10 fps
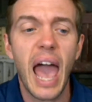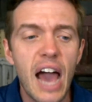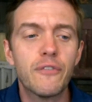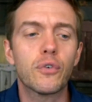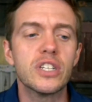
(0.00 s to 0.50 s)

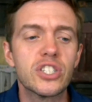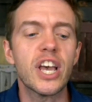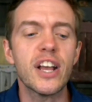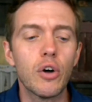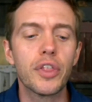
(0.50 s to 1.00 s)
Every
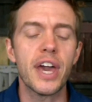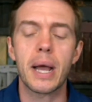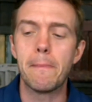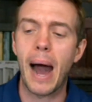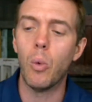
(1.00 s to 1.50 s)
single
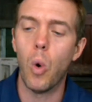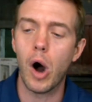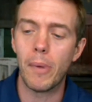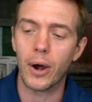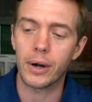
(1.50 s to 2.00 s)
thing about
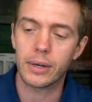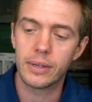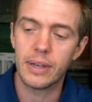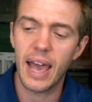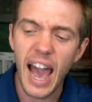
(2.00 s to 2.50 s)
Walmart,
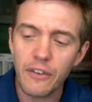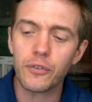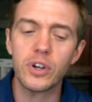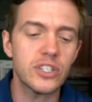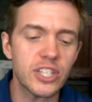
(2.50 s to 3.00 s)

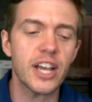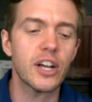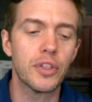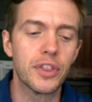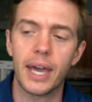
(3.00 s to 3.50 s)
every
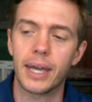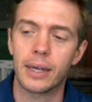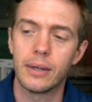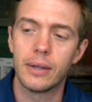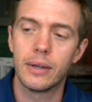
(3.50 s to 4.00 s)
single thing.
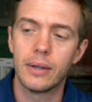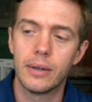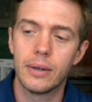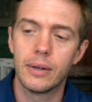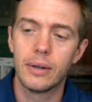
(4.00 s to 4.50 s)

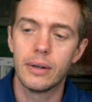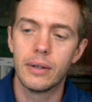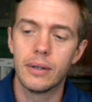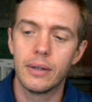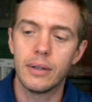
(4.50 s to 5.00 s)

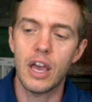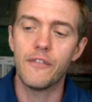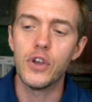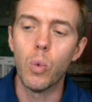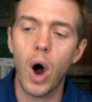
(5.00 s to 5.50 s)

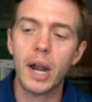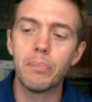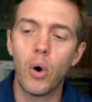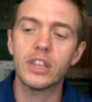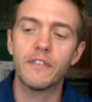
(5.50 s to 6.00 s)
If you want to
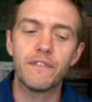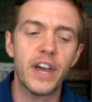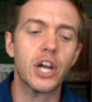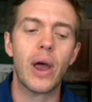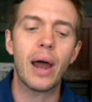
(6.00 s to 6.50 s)
point the
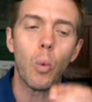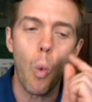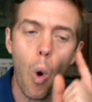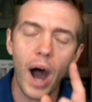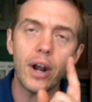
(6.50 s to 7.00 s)
finger at
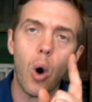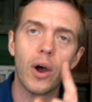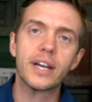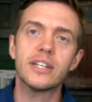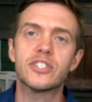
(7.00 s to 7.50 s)
one
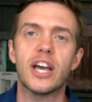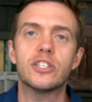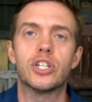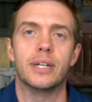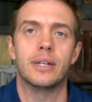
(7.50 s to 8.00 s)

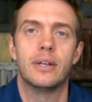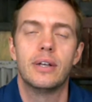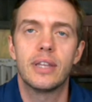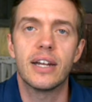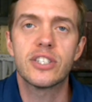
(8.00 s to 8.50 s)
organization
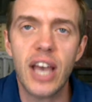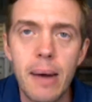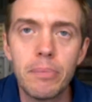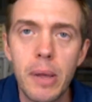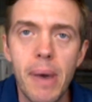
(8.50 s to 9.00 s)
that is
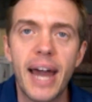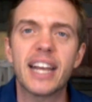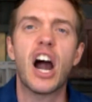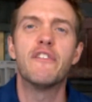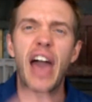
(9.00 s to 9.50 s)

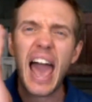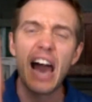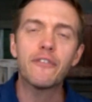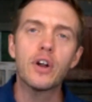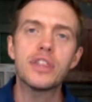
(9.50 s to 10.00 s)
emblematic of
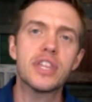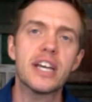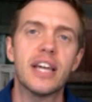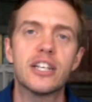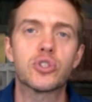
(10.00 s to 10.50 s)

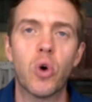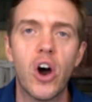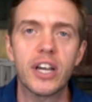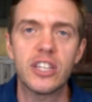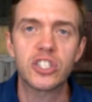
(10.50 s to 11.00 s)
everything that is
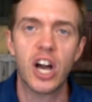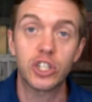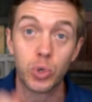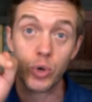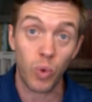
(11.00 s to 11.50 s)
wrong in this
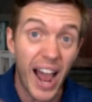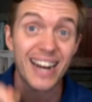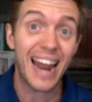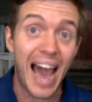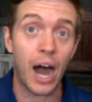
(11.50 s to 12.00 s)
country
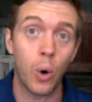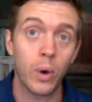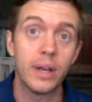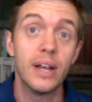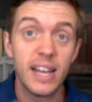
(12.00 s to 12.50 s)
right now,
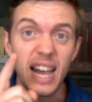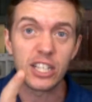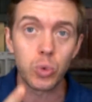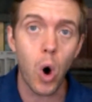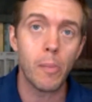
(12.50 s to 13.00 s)

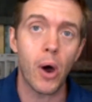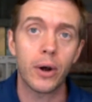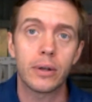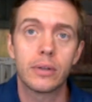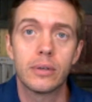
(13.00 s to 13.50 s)
it's Walmart.